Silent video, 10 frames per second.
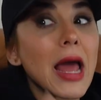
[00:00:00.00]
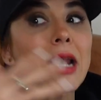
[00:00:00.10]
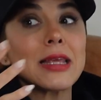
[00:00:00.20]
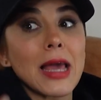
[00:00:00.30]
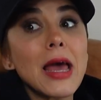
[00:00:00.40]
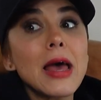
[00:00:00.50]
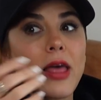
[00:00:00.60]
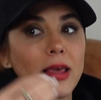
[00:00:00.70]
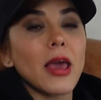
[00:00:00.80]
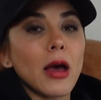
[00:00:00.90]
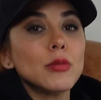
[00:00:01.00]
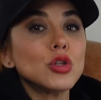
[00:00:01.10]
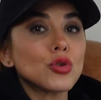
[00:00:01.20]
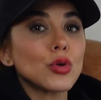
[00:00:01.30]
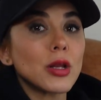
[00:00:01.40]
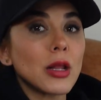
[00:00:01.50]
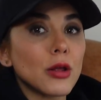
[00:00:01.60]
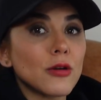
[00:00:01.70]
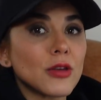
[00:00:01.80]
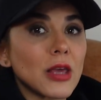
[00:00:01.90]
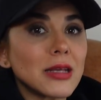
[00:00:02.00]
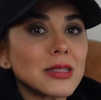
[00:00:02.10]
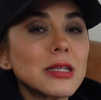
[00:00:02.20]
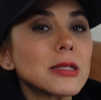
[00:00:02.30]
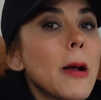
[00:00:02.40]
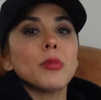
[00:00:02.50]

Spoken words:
and yet that can be true in a lot of cases,